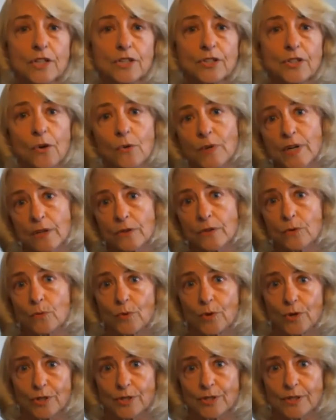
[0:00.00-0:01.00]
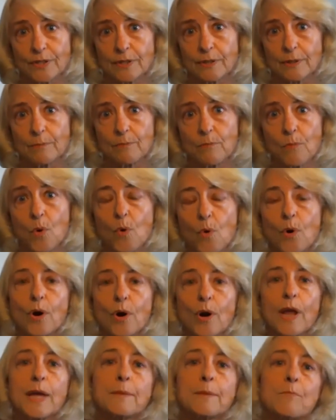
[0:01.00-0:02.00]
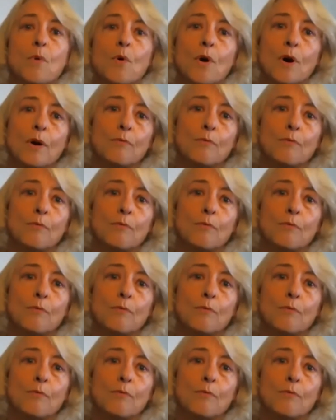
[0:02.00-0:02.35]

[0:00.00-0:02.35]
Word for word: So in other words, more and more